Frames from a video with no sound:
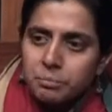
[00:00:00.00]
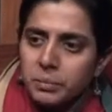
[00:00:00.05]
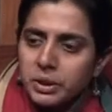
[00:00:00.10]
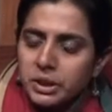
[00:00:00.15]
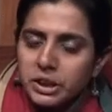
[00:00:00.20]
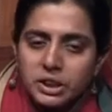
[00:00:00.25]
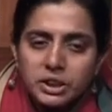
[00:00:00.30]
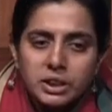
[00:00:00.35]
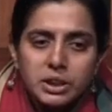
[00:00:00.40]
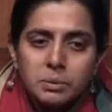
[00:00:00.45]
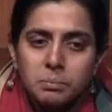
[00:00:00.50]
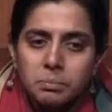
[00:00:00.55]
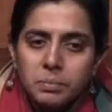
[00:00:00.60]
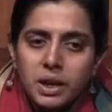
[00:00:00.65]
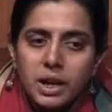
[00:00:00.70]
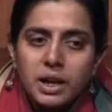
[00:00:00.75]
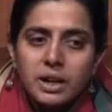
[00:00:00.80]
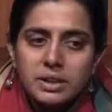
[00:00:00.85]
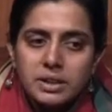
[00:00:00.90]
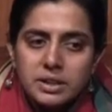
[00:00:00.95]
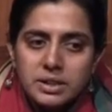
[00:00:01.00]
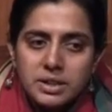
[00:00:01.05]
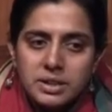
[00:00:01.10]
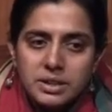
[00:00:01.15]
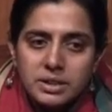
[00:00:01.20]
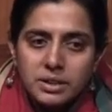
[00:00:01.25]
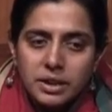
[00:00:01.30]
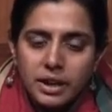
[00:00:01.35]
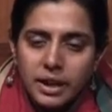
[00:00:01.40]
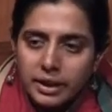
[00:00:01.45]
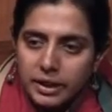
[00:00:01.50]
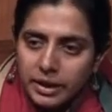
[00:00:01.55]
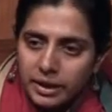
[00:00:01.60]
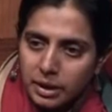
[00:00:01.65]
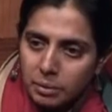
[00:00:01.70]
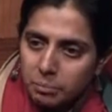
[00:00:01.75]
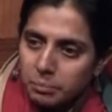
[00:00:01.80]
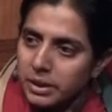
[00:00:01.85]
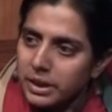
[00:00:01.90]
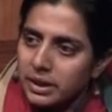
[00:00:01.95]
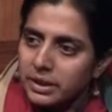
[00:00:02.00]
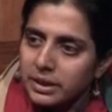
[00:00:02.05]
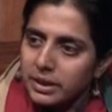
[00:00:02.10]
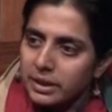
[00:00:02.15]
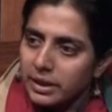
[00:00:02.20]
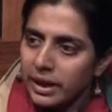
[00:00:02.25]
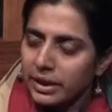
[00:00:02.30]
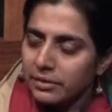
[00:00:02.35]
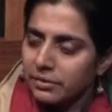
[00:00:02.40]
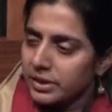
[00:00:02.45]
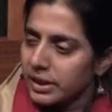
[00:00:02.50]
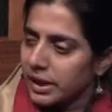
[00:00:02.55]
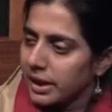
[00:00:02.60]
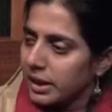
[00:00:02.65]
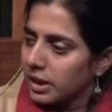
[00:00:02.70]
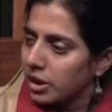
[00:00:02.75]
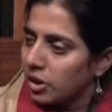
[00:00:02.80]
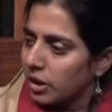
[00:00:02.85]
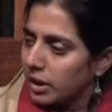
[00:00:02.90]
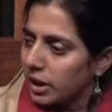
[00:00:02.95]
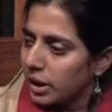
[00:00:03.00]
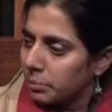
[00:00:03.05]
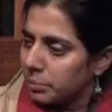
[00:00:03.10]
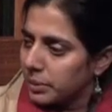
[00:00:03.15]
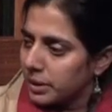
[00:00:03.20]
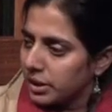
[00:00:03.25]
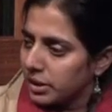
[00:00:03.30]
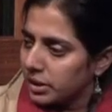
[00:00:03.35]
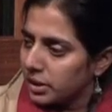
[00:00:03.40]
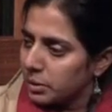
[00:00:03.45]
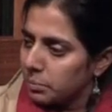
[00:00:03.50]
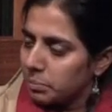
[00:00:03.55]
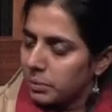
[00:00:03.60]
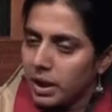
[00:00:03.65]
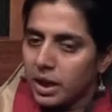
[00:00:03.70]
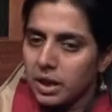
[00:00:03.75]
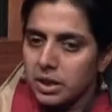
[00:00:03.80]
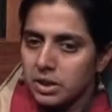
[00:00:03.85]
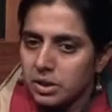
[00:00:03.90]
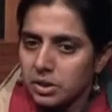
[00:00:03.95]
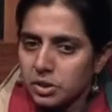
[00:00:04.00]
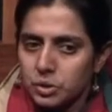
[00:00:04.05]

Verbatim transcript: particular plants and they complete their life cycle on that particular plant.